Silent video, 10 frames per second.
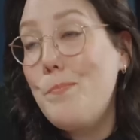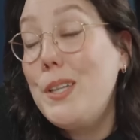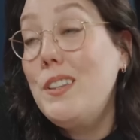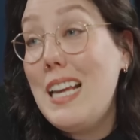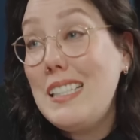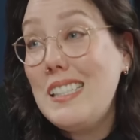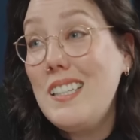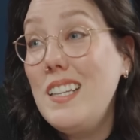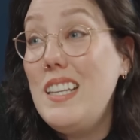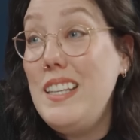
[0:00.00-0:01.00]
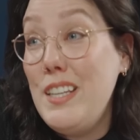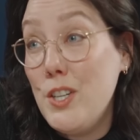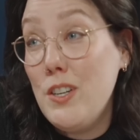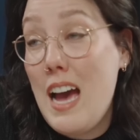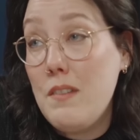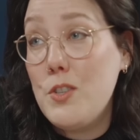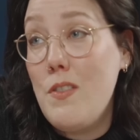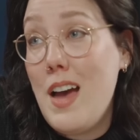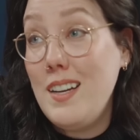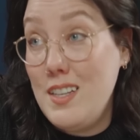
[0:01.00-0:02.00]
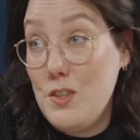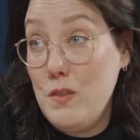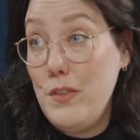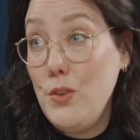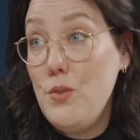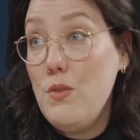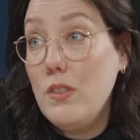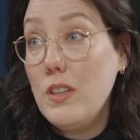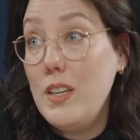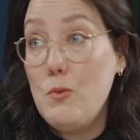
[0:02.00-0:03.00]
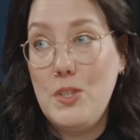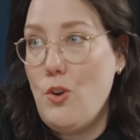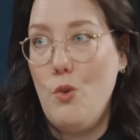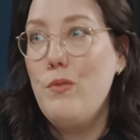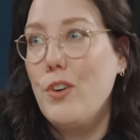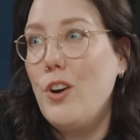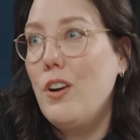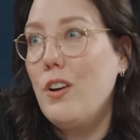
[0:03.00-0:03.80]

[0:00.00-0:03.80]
But less than a year after that interview, it was over.